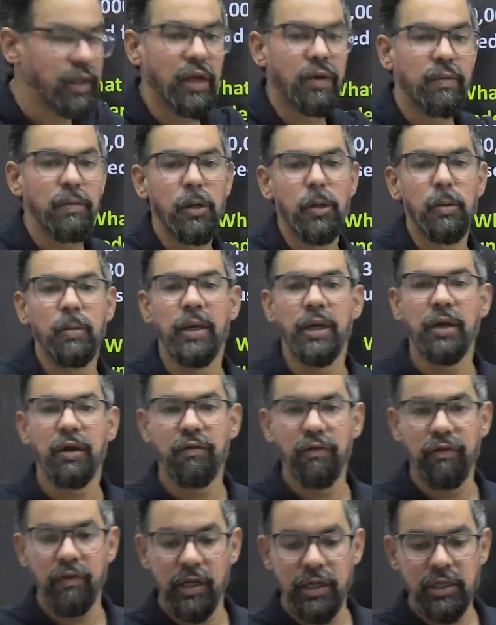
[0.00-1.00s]
will be
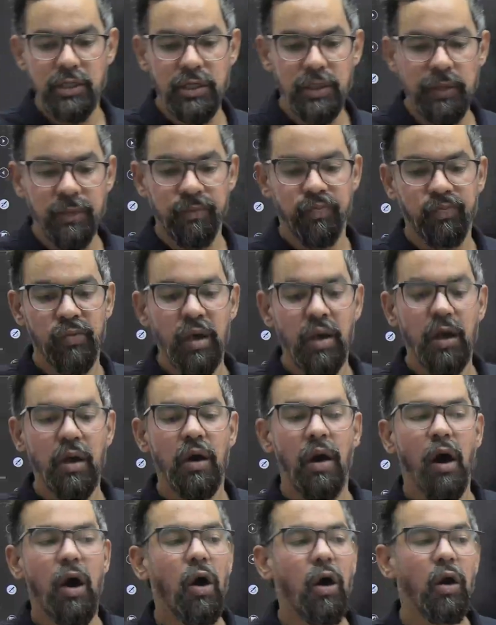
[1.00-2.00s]
inflation
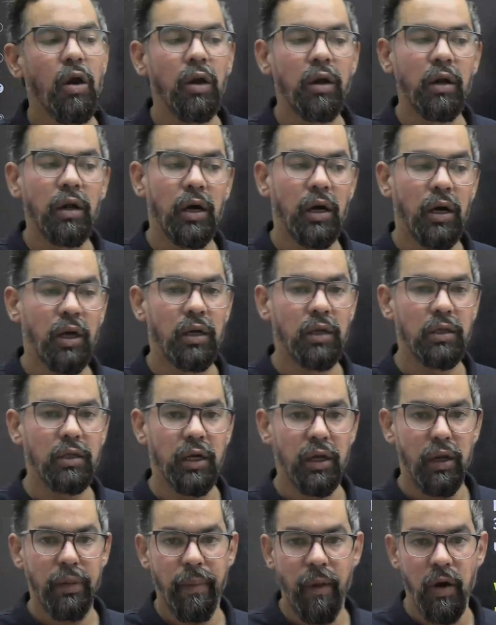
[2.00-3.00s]
or the
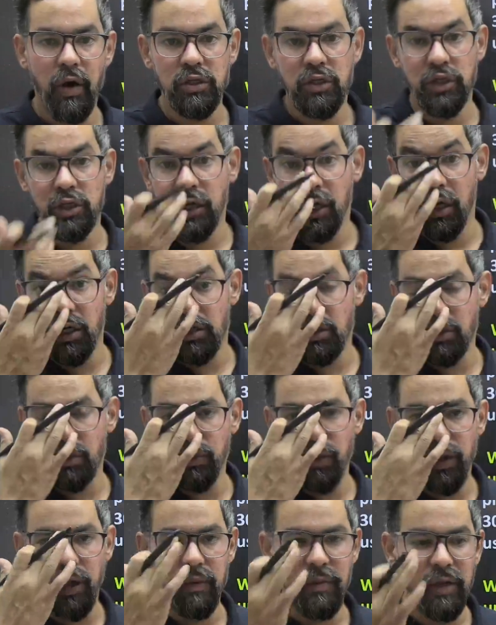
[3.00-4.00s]
depositors will
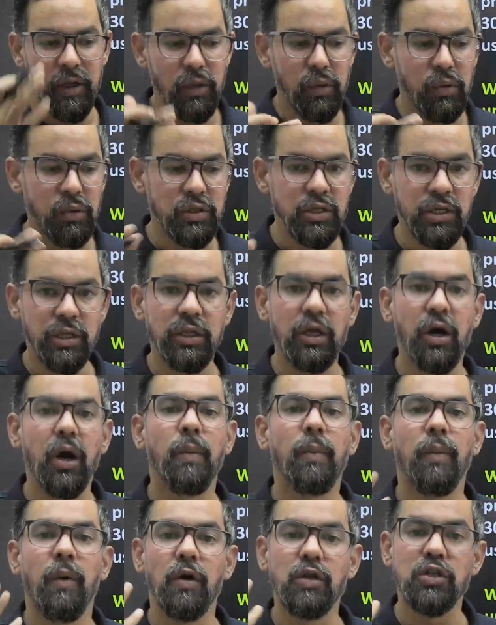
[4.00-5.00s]
be losing the
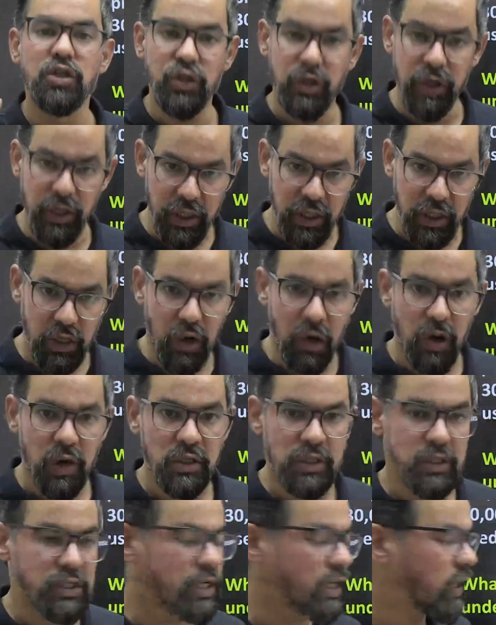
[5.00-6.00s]
opportunity cost.
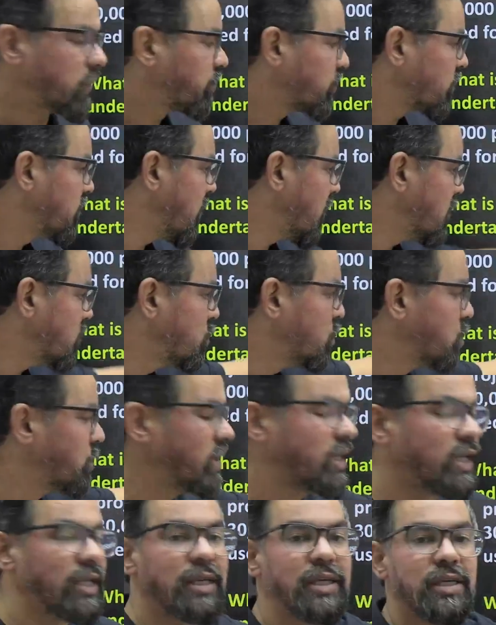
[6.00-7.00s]
Again, there are so many
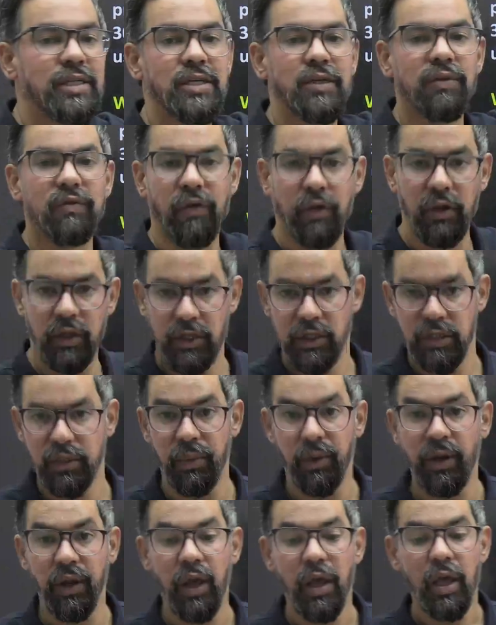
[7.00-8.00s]
reasons for this one.
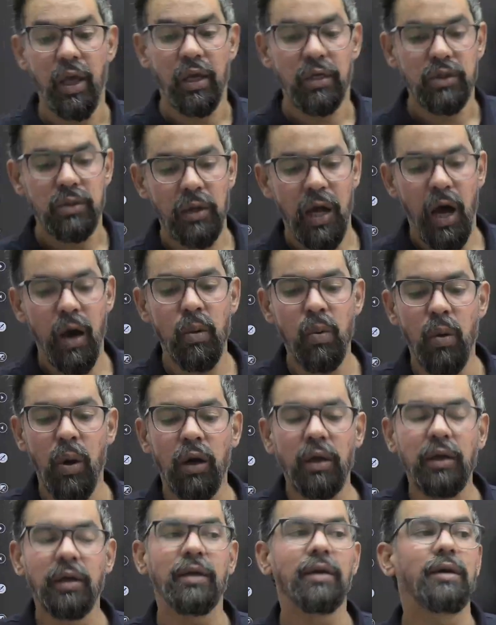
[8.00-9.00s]
So now what
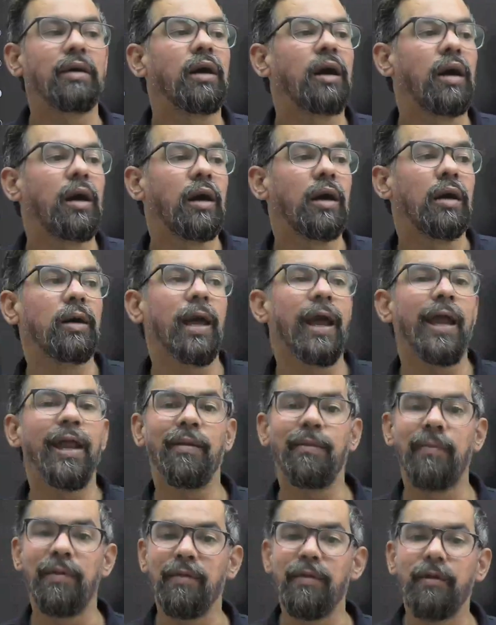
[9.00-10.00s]

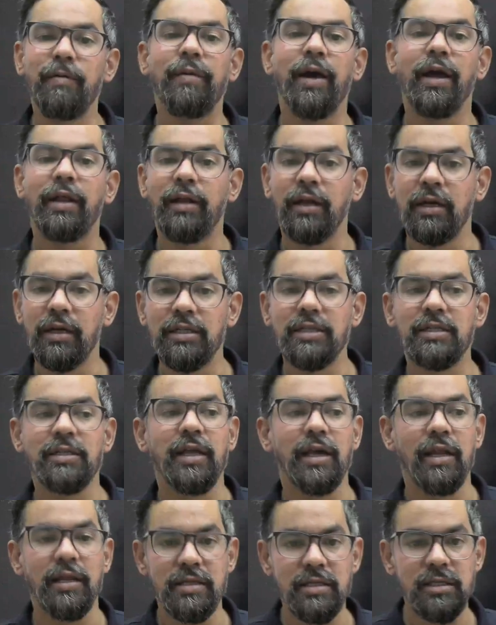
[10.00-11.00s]
NPV methods tell
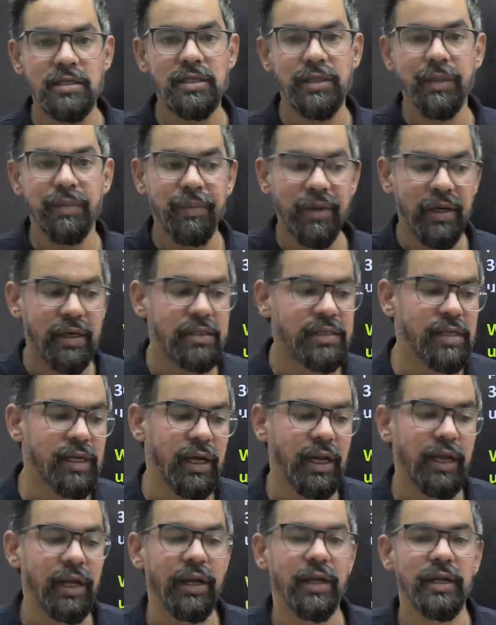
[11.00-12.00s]
us, basically
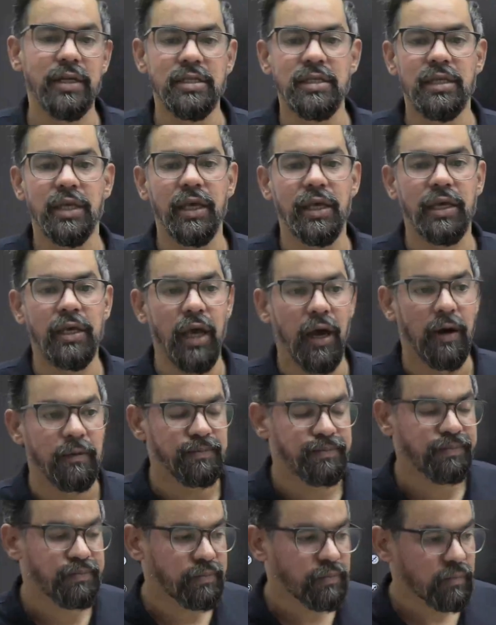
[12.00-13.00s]
it is ki,
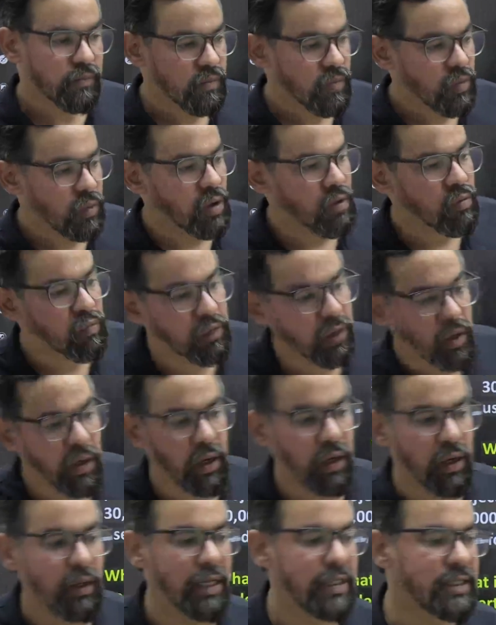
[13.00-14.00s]

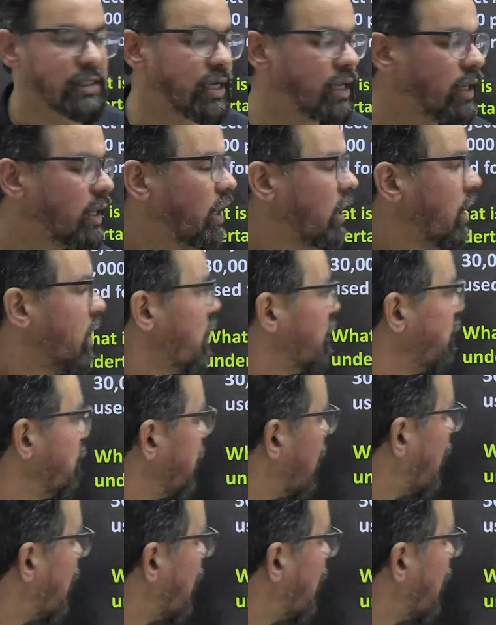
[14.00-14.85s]
let's say we are